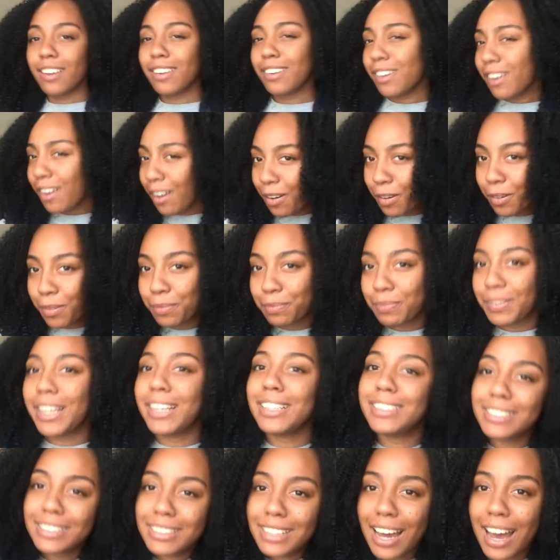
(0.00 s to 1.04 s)
no,
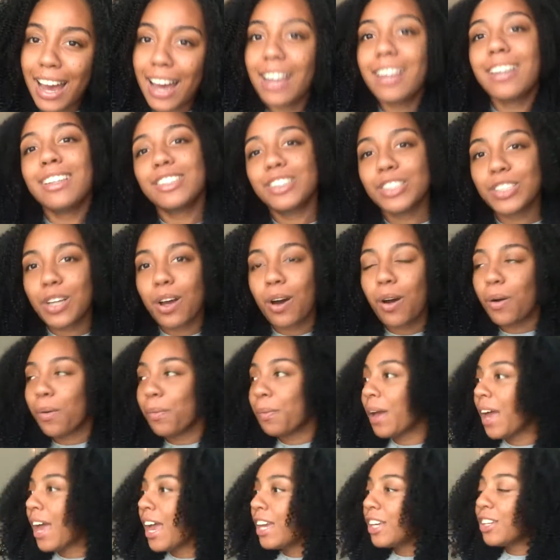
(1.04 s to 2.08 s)
it's not. So
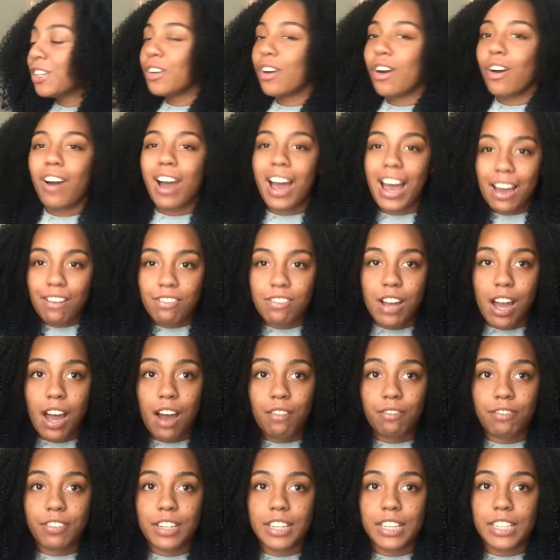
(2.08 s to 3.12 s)
have
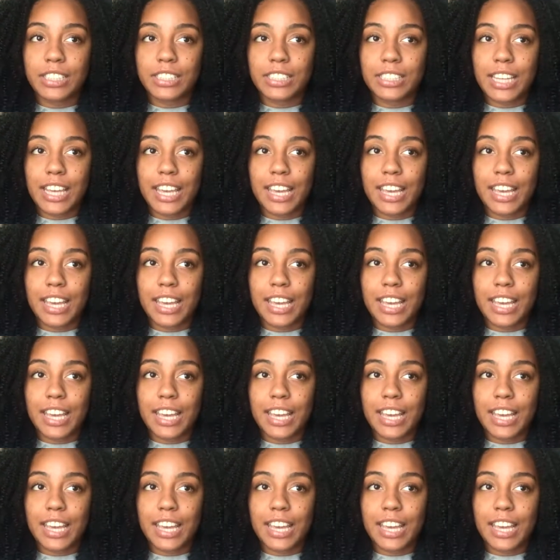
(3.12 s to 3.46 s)
confidence,